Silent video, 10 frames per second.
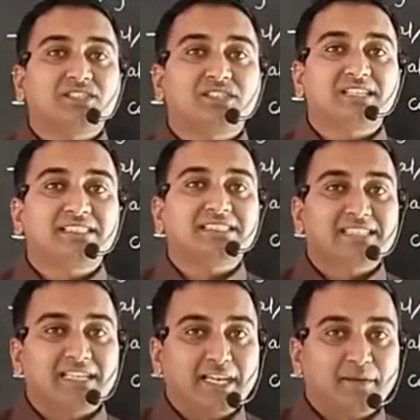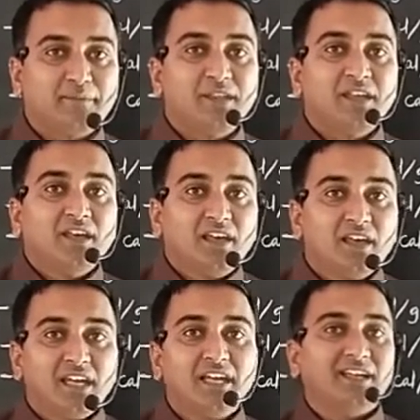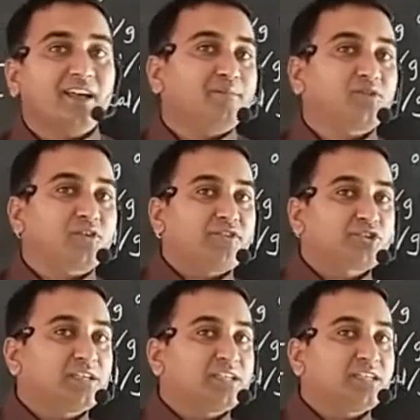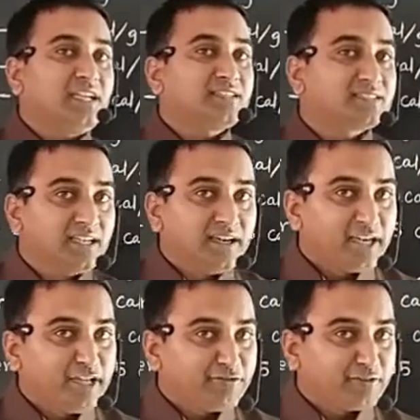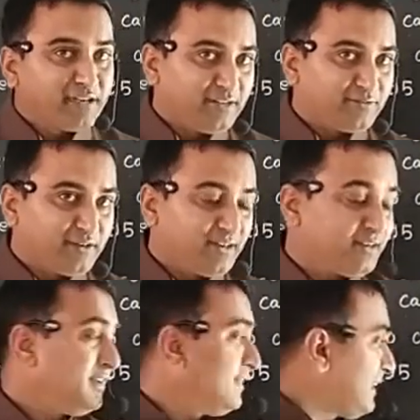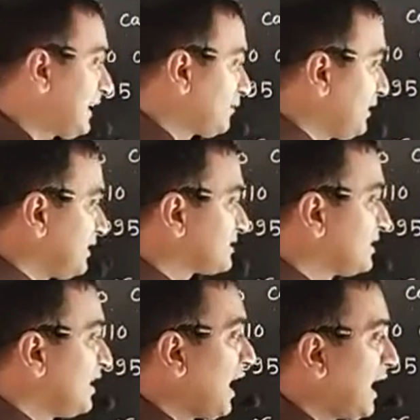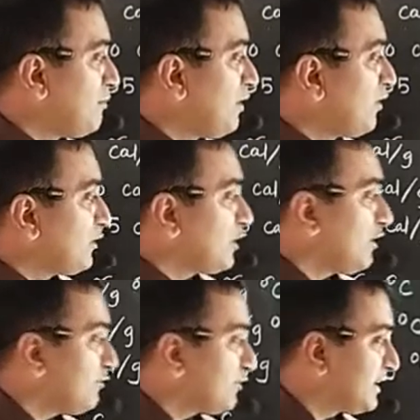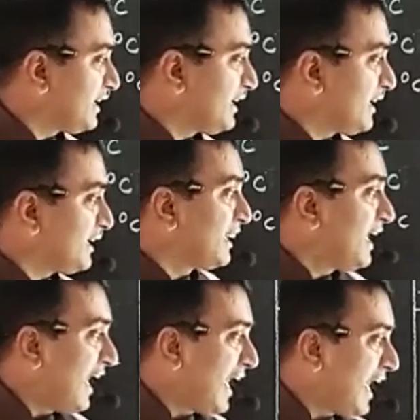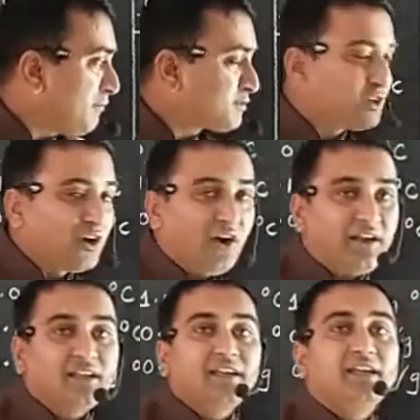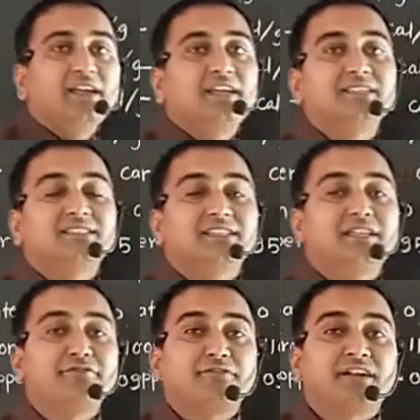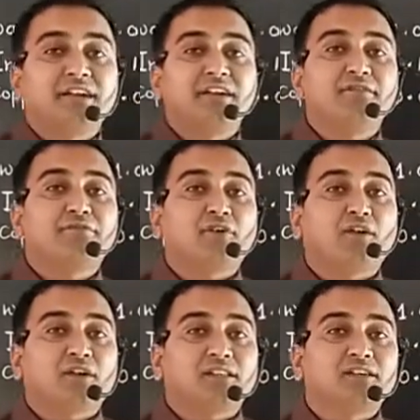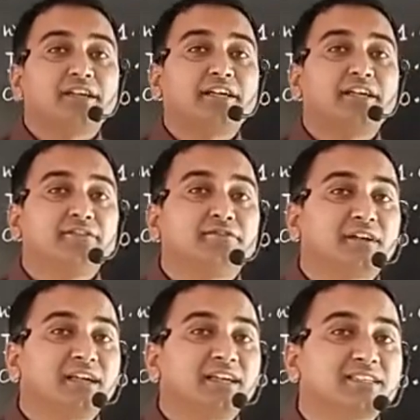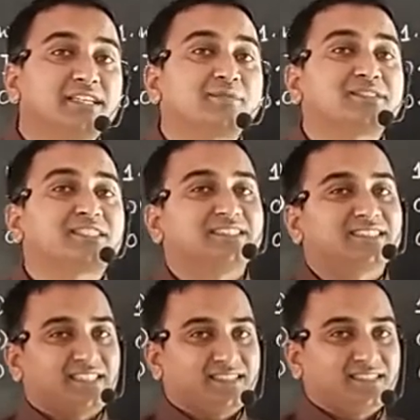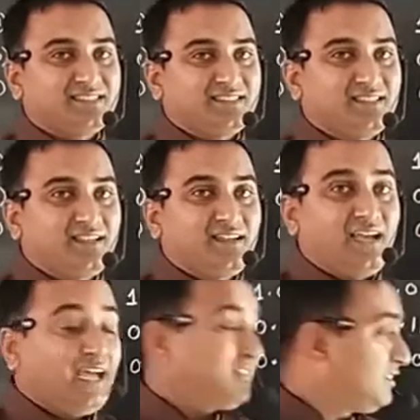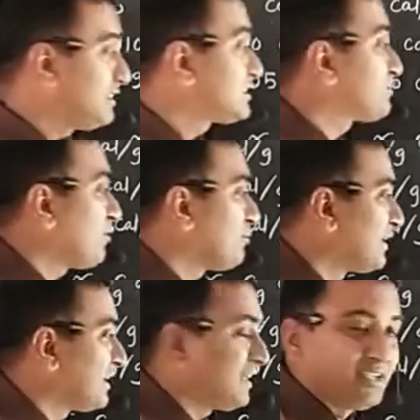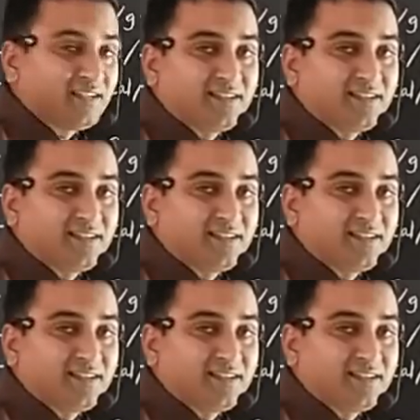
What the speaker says: is same, heat absorption is different. That means amount of heat absorbed is different for the different substances, and this property